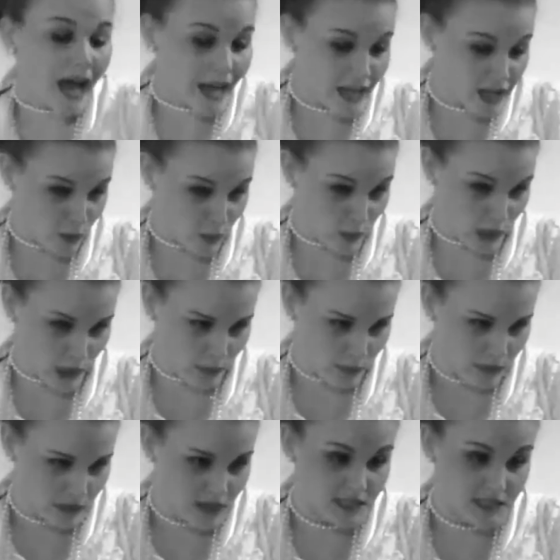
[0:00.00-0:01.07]
I agree.
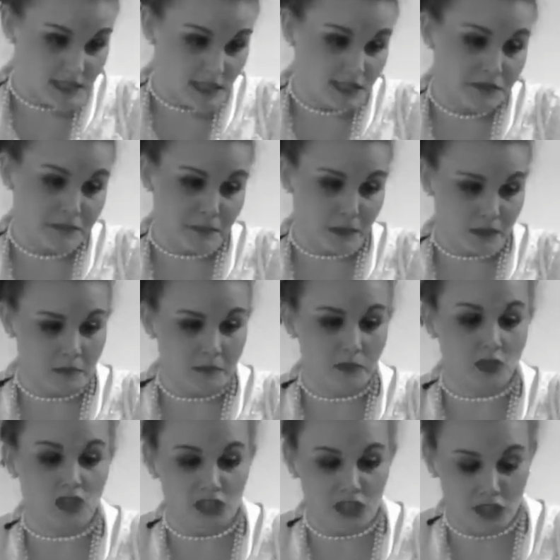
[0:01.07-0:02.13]
The 6th principle
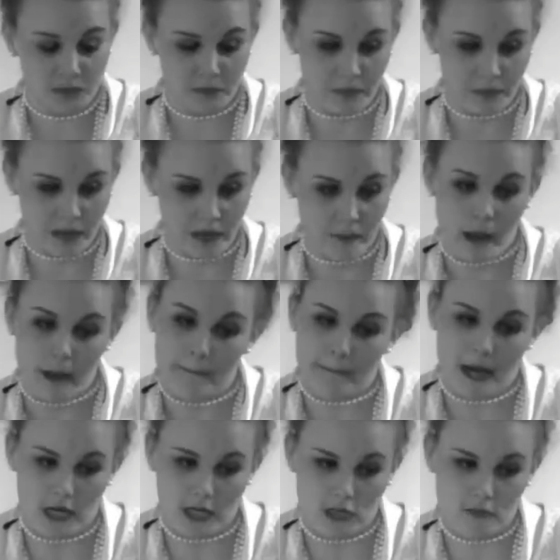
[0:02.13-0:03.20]
should be about
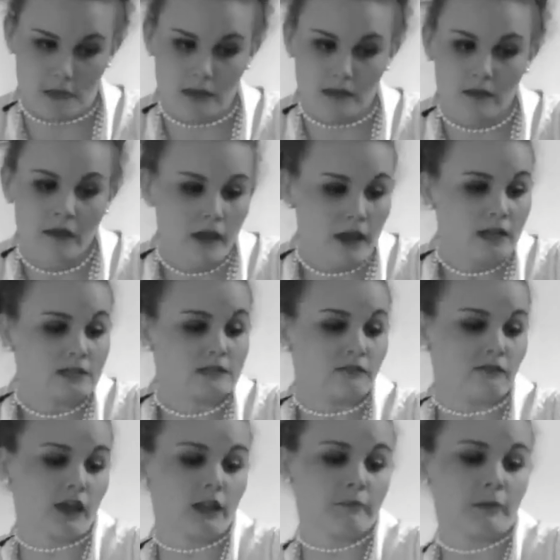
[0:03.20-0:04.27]
management,
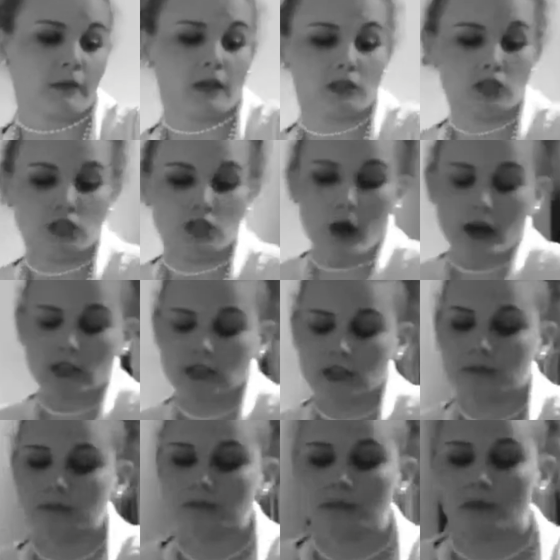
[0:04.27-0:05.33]
developing instruction,